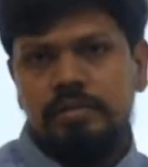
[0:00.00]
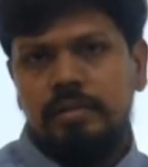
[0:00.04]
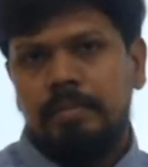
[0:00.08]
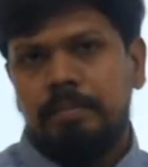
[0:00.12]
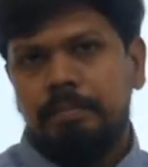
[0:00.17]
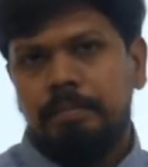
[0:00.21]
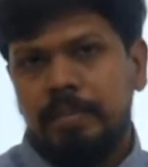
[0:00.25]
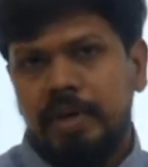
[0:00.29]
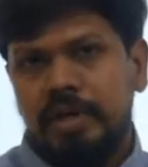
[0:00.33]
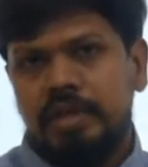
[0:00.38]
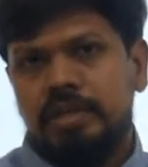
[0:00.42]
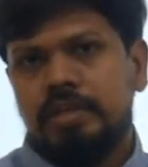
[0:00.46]

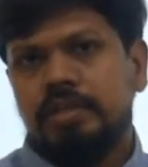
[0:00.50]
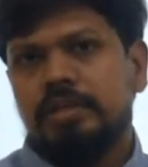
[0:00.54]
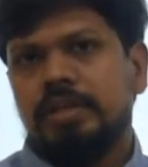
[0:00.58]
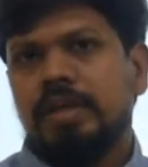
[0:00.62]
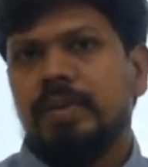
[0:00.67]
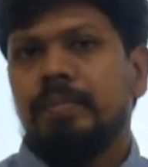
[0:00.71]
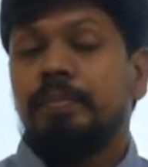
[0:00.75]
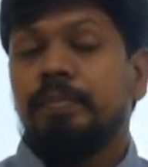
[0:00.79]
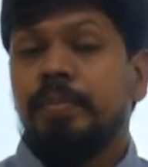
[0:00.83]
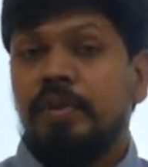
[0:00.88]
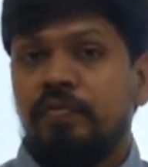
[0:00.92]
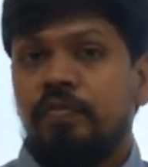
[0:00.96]

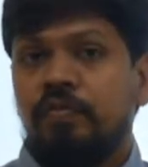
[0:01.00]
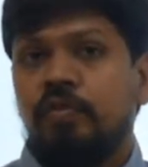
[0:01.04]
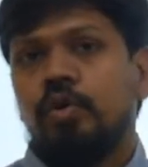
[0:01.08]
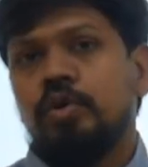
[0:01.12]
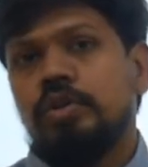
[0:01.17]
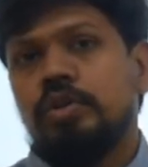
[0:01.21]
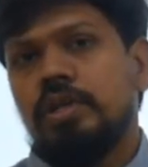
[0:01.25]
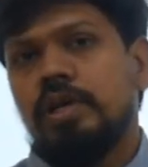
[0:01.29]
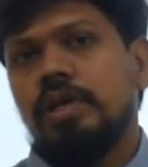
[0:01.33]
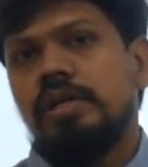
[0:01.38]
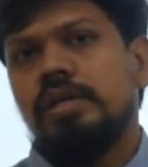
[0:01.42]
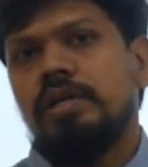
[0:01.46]
but
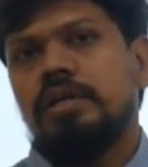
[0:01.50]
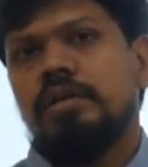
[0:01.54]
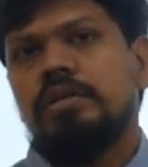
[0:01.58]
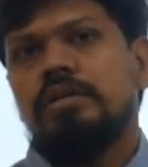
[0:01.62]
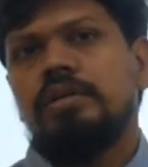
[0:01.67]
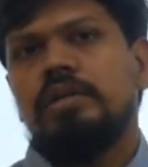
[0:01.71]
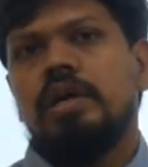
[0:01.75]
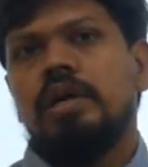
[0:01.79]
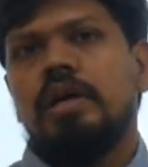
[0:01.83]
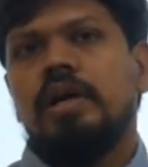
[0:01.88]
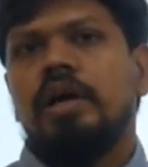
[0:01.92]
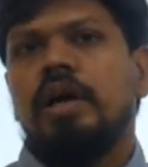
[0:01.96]
before
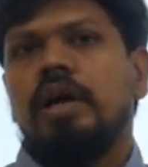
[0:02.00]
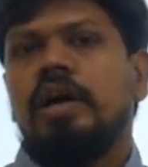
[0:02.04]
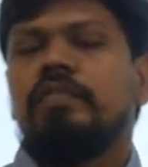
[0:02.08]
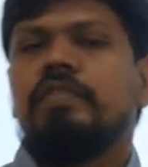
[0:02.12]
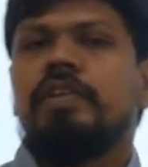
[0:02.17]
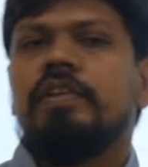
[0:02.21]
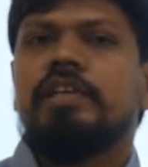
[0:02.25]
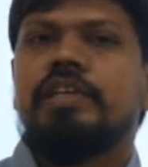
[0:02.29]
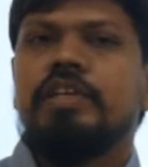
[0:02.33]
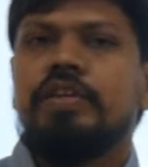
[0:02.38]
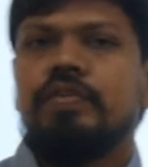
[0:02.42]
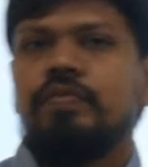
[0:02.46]
that I
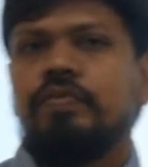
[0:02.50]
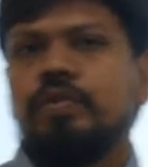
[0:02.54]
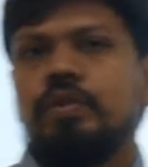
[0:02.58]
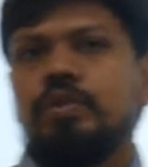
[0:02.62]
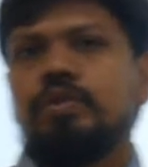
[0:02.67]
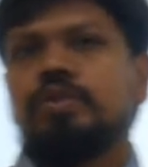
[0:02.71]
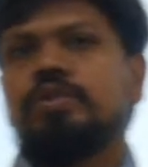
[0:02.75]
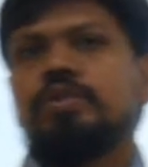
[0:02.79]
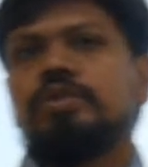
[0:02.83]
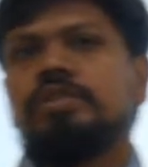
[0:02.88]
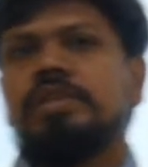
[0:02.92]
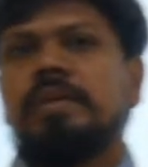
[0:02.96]
will give
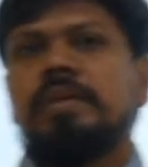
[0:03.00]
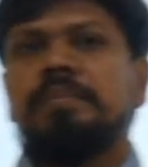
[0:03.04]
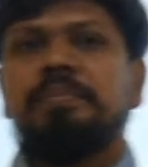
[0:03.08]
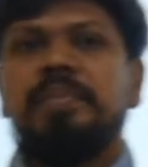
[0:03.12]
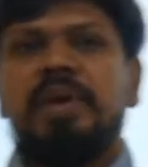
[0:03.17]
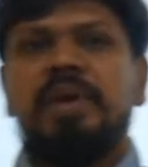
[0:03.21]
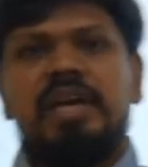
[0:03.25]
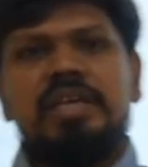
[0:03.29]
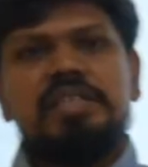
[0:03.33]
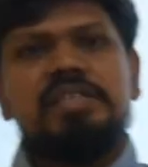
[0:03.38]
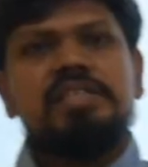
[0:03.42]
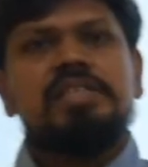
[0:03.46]
you some
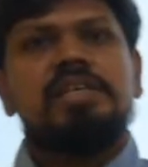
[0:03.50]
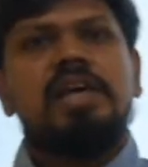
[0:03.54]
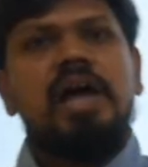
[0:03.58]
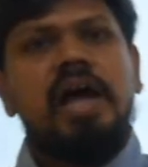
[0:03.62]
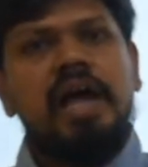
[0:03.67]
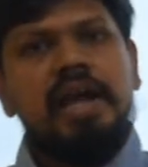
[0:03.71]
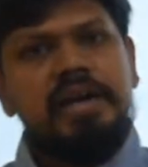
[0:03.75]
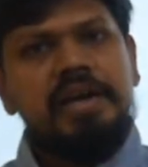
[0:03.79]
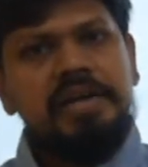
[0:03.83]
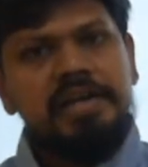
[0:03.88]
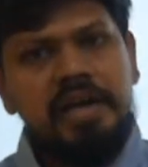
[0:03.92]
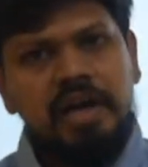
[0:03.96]
basic
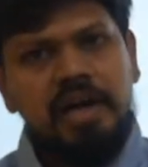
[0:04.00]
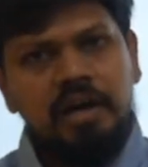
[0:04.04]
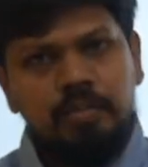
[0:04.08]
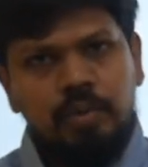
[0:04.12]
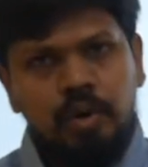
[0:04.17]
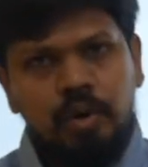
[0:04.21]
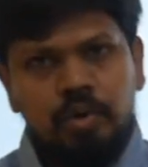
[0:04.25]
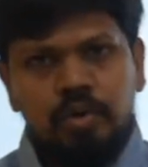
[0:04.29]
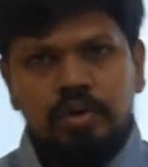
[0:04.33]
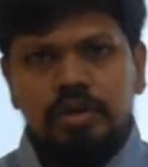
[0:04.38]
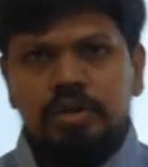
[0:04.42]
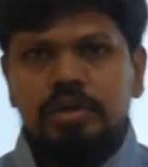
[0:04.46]
idea
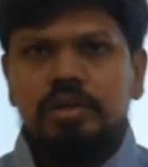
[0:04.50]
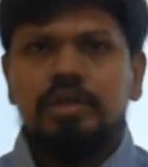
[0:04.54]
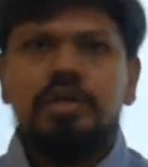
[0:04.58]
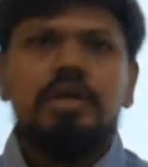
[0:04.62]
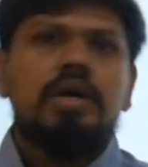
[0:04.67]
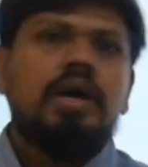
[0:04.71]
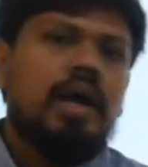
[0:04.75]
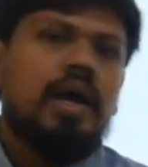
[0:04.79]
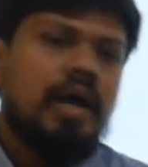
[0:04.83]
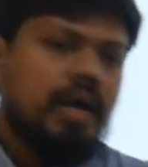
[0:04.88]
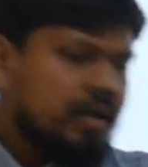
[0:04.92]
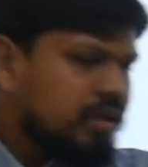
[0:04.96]
about
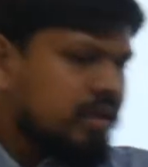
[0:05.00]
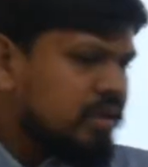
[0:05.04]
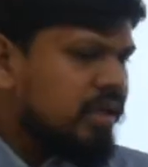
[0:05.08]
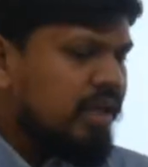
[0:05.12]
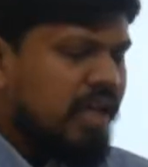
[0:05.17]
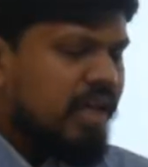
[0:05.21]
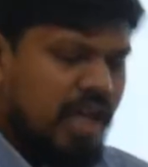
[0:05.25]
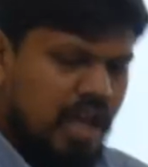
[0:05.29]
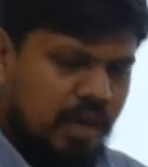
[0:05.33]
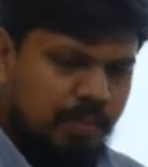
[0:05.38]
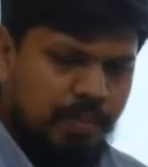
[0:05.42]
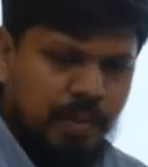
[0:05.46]

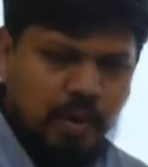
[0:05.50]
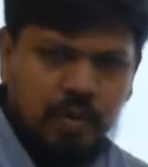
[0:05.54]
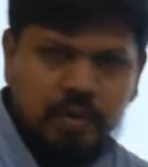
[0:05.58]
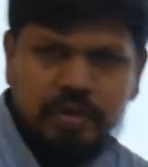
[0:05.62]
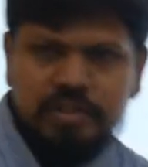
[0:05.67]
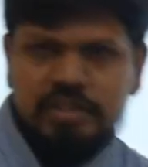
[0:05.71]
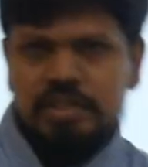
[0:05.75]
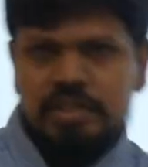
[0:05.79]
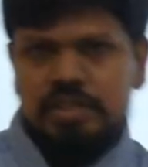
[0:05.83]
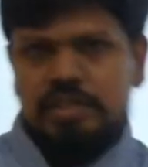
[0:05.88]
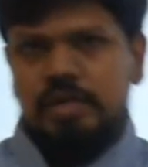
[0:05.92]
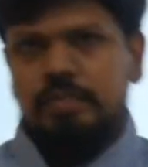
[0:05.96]
entire power
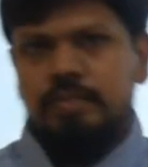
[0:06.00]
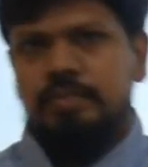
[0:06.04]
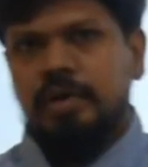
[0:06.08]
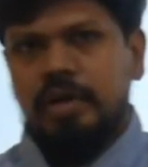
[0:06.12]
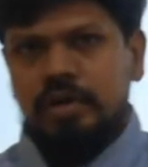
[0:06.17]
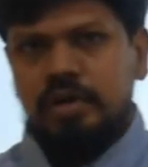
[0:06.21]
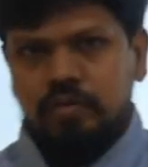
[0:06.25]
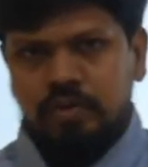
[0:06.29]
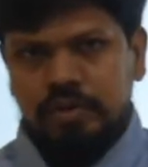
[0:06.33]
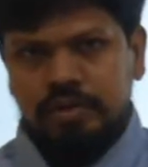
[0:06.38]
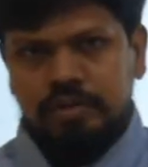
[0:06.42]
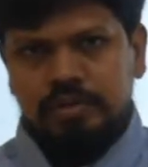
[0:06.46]
system
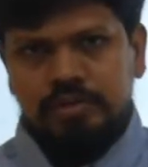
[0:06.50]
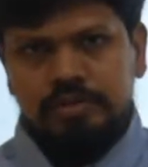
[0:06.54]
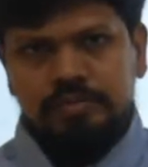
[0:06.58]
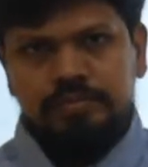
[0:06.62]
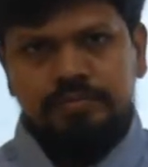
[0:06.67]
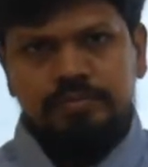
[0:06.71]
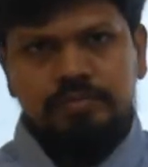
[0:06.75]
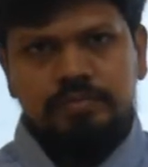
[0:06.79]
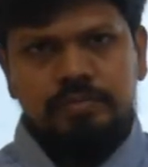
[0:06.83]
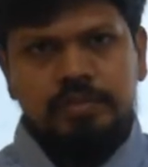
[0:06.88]
network.